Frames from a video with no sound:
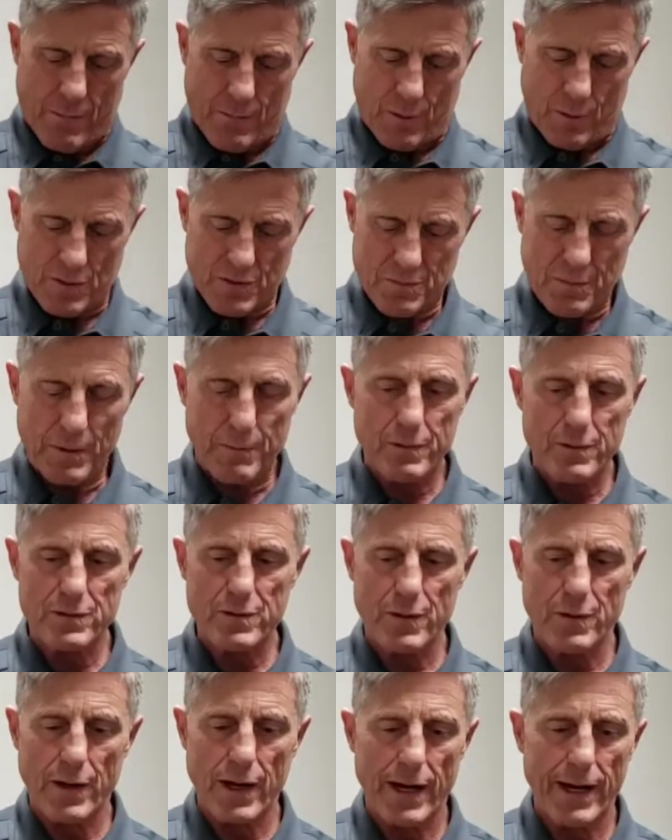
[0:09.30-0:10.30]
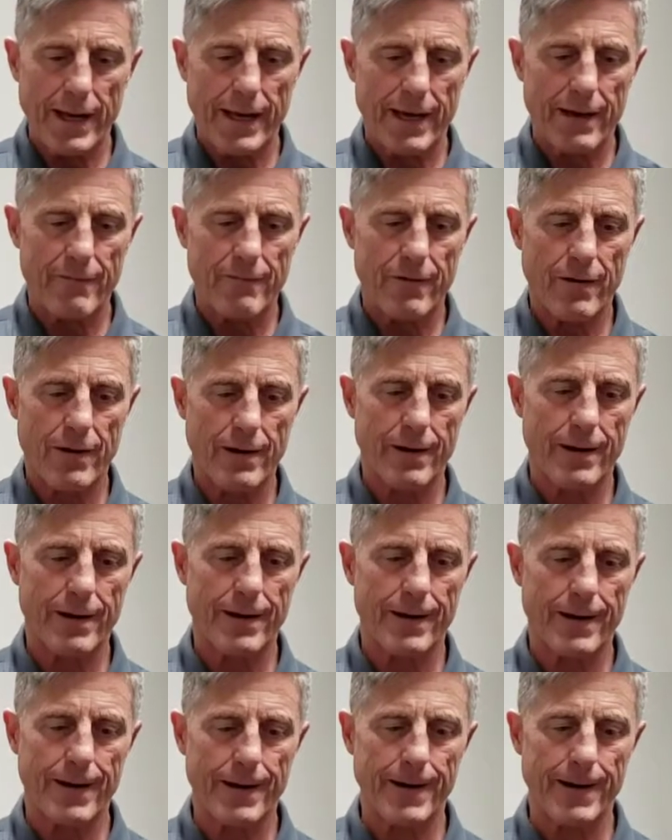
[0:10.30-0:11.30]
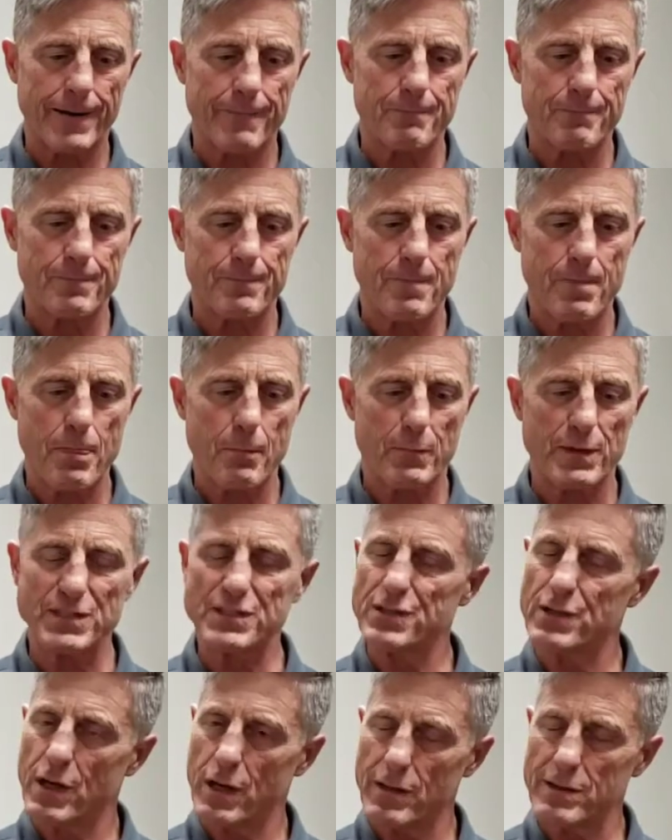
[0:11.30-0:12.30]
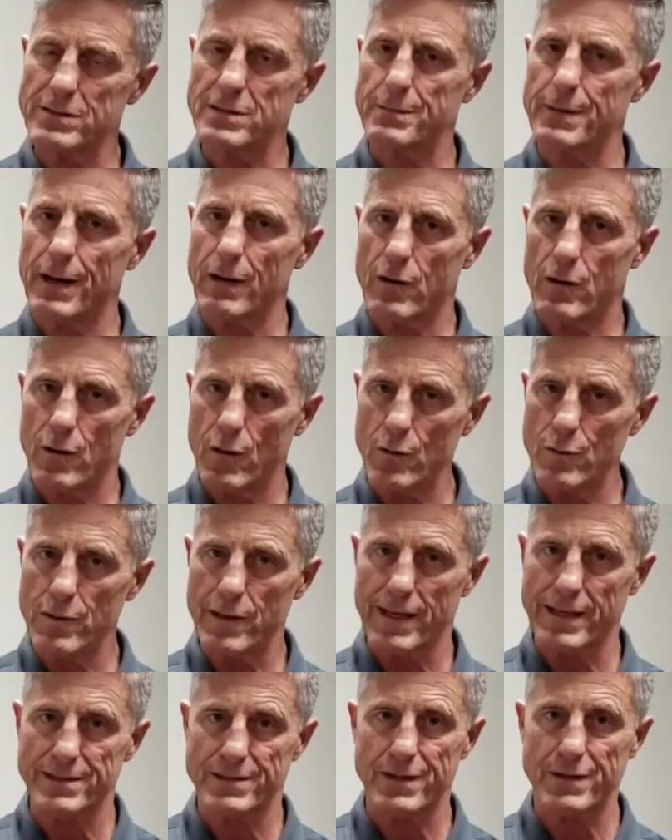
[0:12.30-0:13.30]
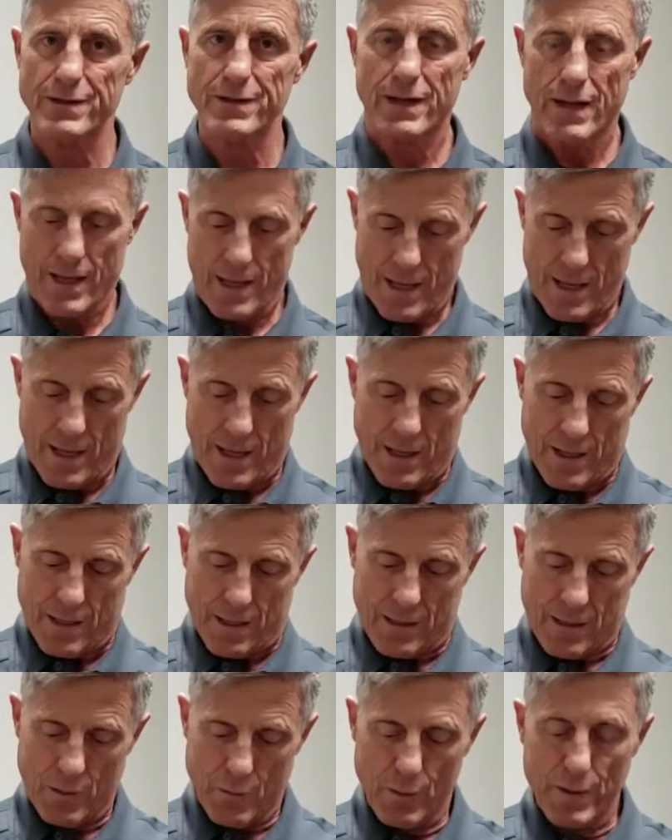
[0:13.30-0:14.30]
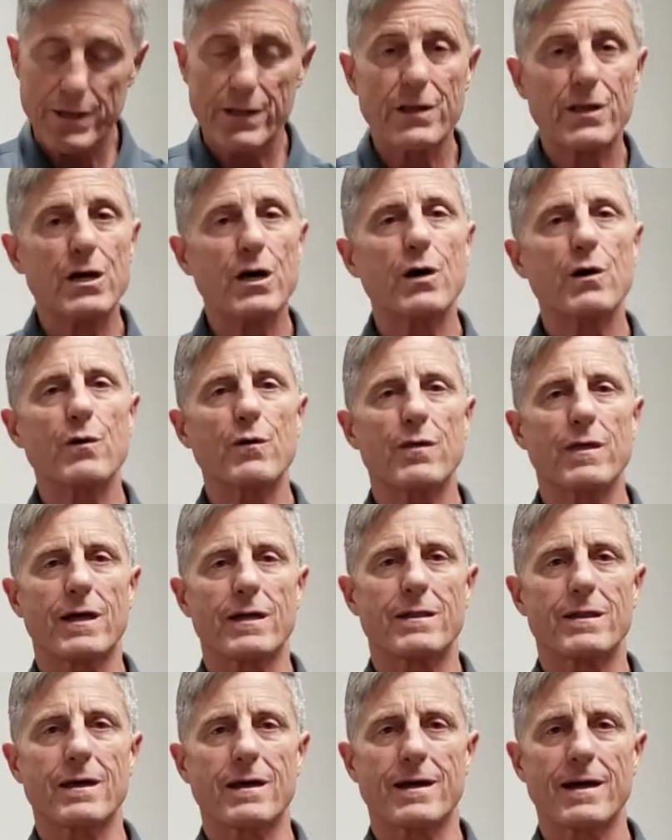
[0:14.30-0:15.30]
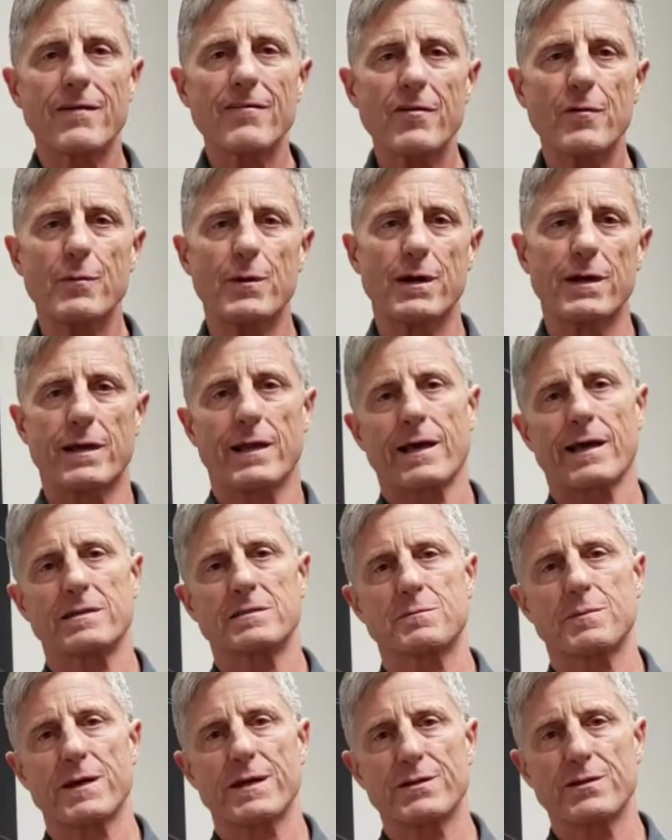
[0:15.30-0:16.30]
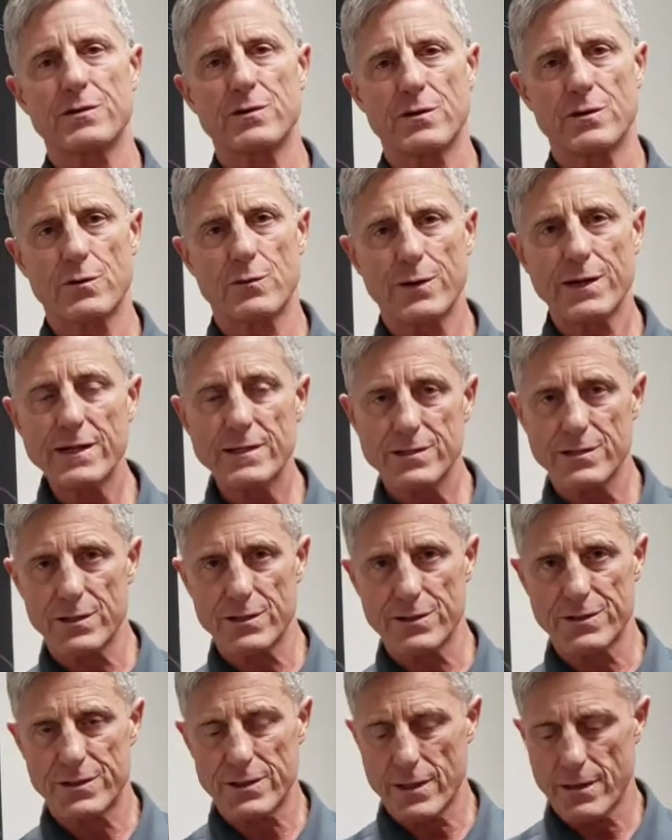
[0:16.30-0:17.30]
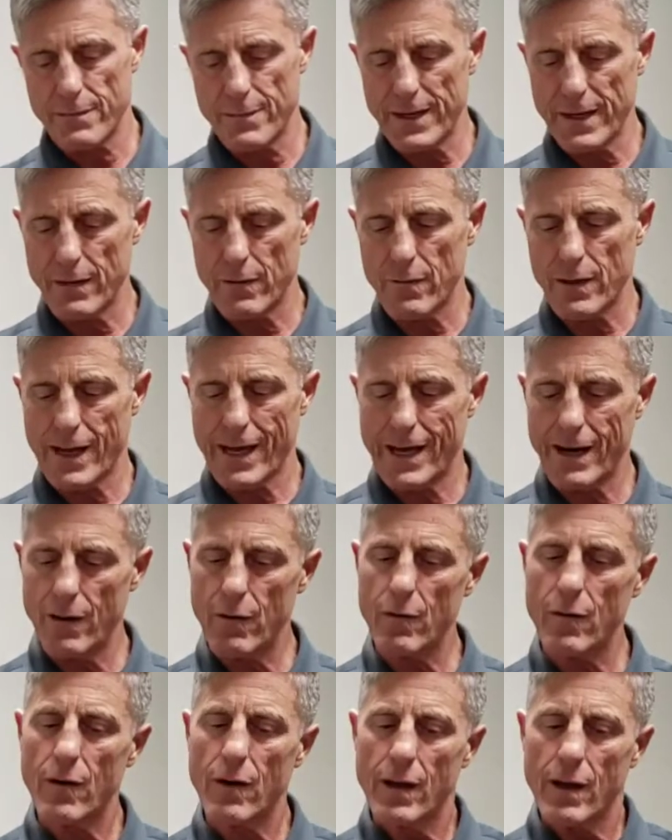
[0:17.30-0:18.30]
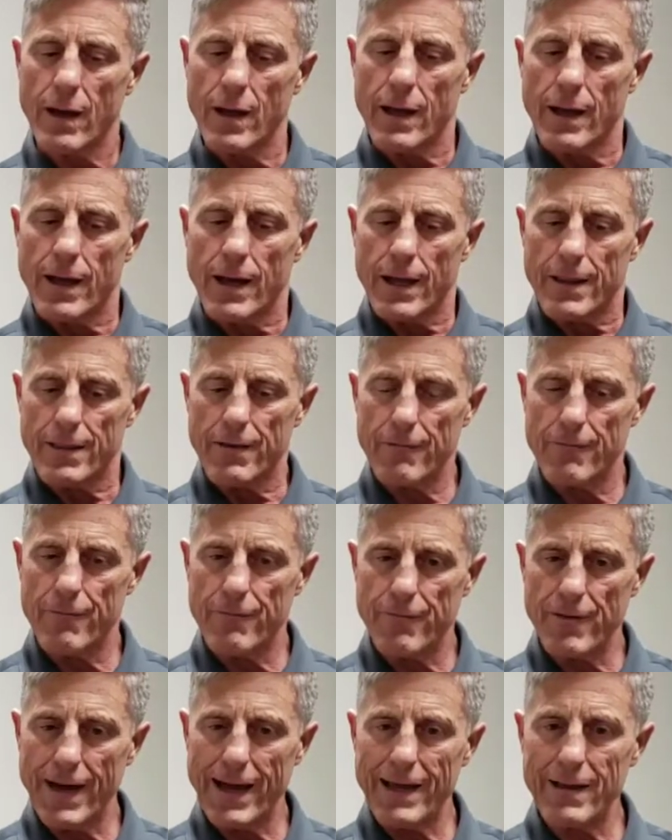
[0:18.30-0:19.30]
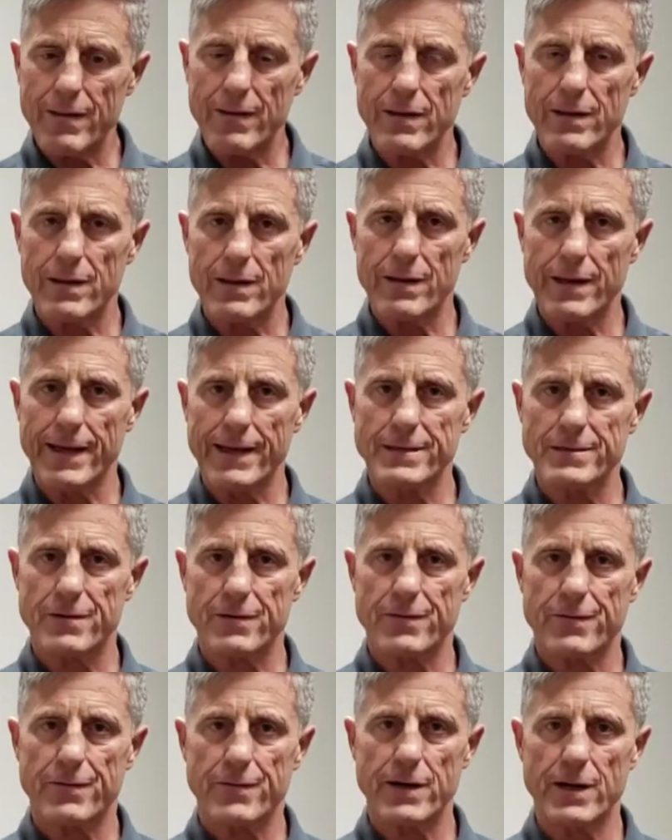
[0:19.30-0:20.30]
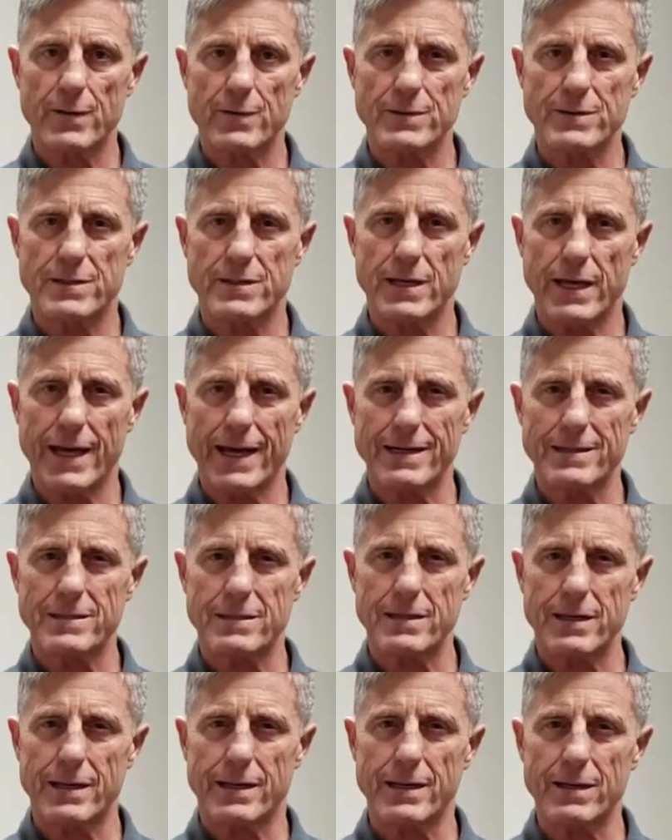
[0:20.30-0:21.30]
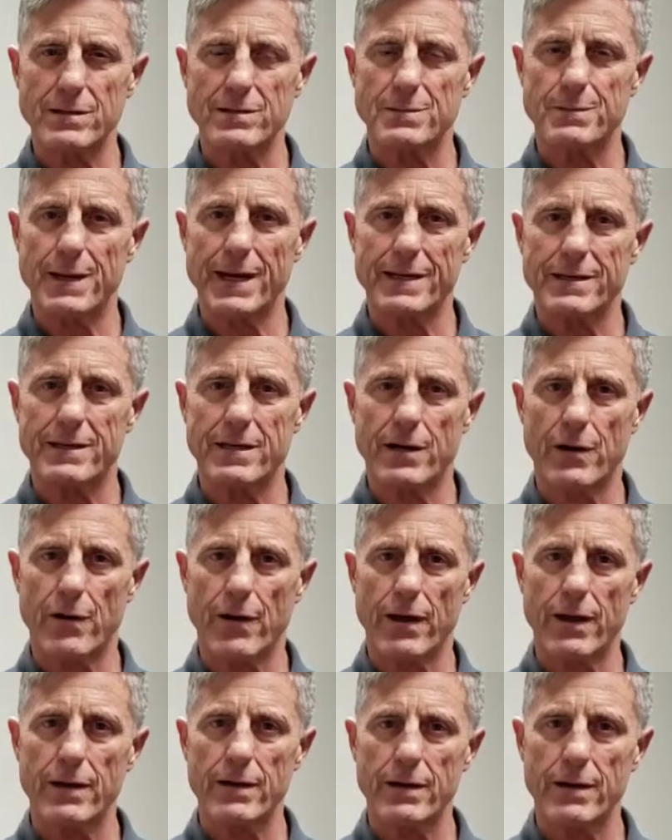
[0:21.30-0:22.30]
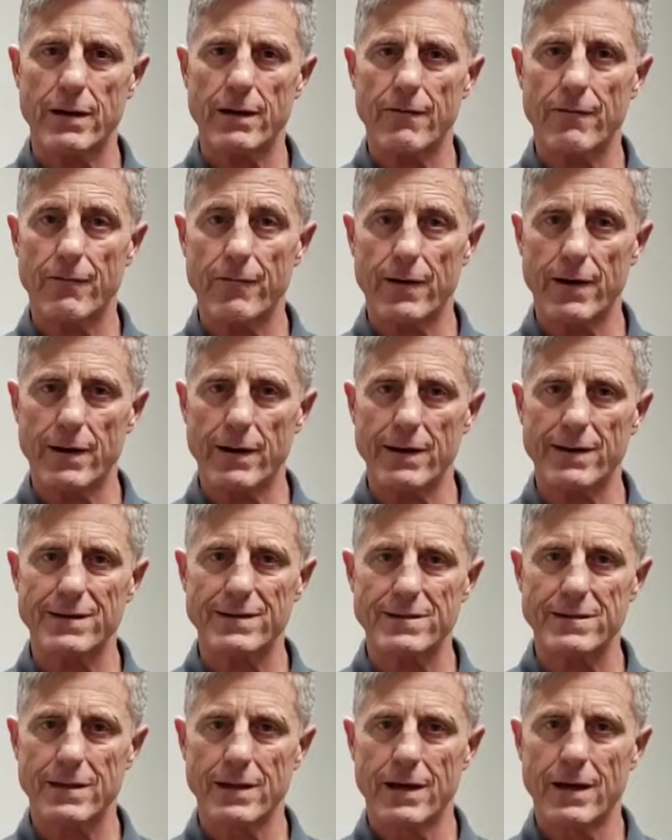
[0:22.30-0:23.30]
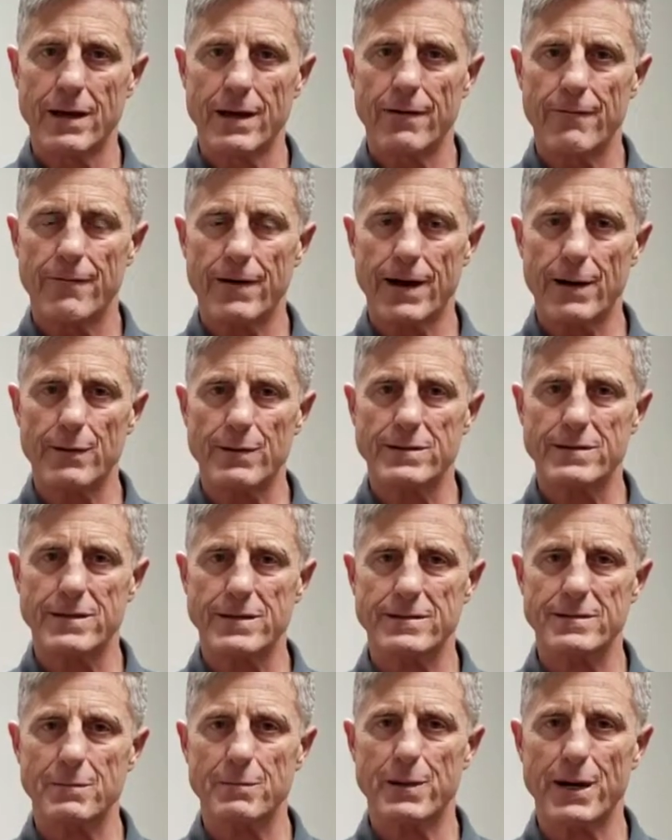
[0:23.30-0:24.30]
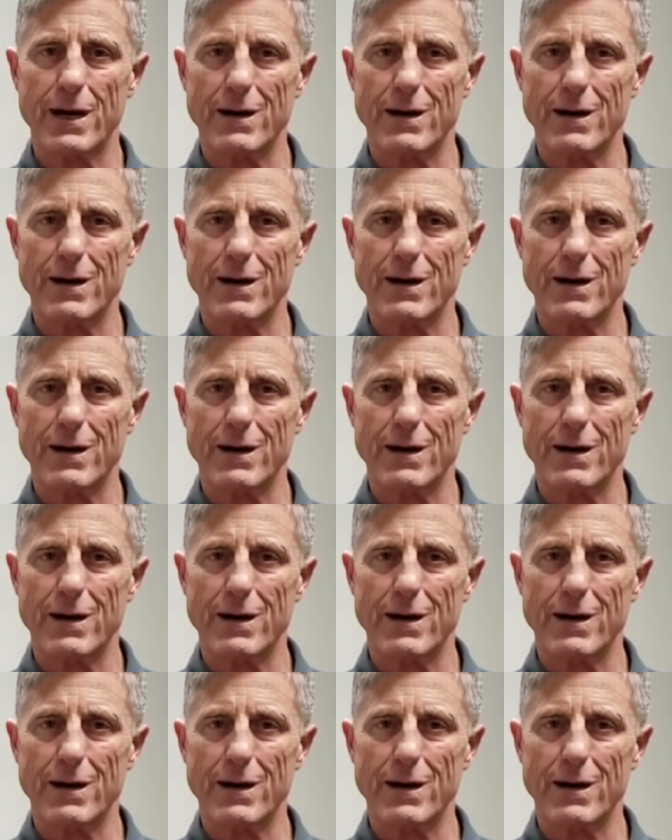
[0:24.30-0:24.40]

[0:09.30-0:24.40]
Most people do not have uh, much knowledge about cold lasers. You wouldn't know that the government has been doing research about how the violet laser frequency actually kills bacteria, fungus, viruses, and